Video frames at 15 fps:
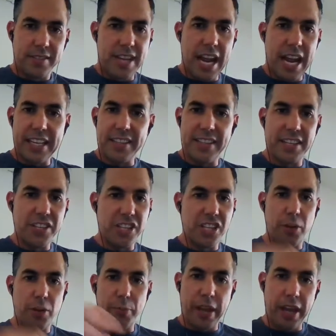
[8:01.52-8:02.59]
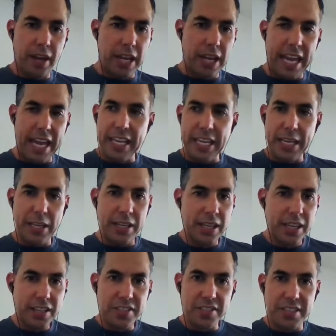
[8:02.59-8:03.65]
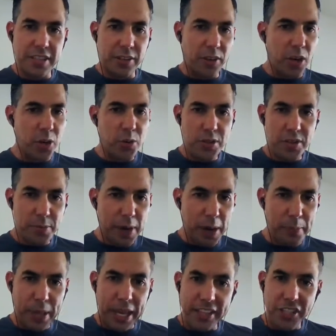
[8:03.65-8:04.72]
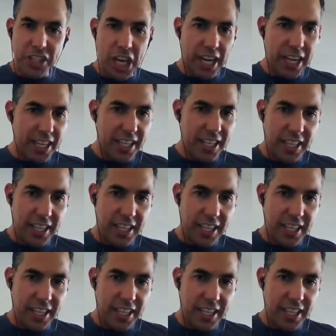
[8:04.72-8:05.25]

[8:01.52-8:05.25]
It's not contingent upon any zeros in my paycheck,